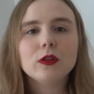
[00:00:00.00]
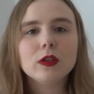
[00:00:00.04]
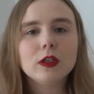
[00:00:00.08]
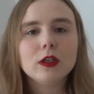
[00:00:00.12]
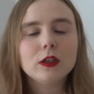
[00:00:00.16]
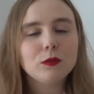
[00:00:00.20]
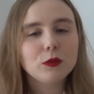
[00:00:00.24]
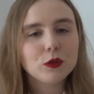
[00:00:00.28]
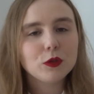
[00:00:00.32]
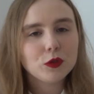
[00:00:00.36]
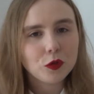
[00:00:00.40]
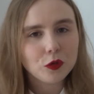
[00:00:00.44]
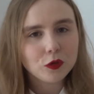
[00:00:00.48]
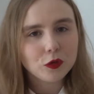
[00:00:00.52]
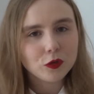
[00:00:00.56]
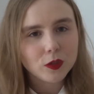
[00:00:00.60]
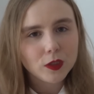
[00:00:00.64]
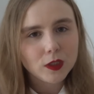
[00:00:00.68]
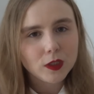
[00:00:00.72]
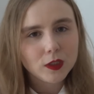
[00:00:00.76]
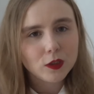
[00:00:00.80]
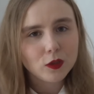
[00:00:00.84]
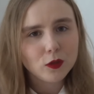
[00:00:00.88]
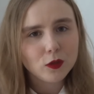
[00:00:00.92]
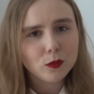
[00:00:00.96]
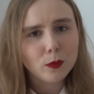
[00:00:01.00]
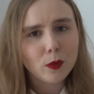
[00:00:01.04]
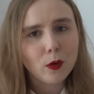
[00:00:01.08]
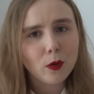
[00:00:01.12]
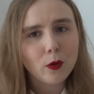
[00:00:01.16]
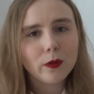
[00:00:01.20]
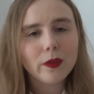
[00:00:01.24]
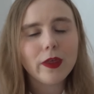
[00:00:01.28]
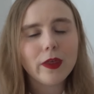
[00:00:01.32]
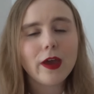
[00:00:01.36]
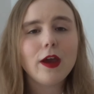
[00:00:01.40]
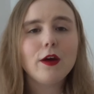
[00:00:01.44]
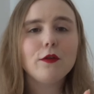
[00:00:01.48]
It was also easy to
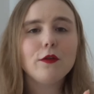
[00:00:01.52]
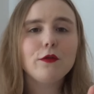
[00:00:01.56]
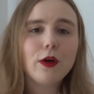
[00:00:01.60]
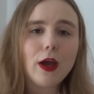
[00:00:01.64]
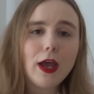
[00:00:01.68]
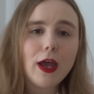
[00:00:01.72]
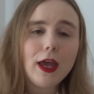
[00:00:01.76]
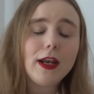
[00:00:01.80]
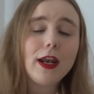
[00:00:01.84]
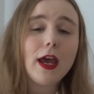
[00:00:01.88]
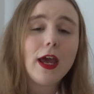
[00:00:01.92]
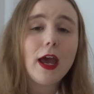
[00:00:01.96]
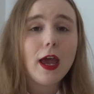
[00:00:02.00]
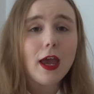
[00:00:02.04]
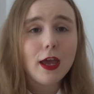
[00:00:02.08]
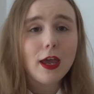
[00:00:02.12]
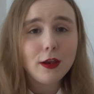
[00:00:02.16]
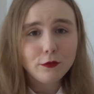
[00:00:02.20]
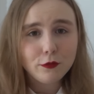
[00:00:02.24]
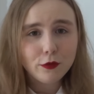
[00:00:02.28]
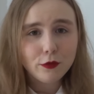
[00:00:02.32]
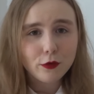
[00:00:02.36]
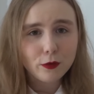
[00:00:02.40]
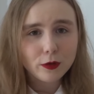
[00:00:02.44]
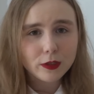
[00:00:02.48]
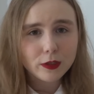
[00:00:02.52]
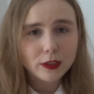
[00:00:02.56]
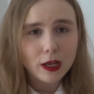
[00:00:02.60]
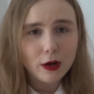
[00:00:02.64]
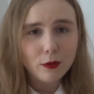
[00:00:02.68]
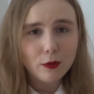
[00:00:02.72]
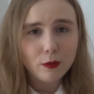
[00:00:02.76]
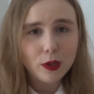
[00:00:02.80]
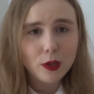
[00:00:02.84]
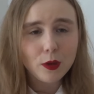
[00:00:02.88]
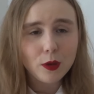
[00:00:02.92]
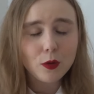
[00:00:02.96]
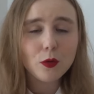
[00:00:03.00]
mold there for Anna and for
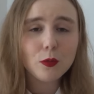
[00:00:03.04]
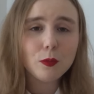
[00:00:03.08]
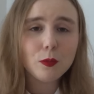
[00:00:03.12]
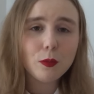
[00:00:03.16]
Rosario,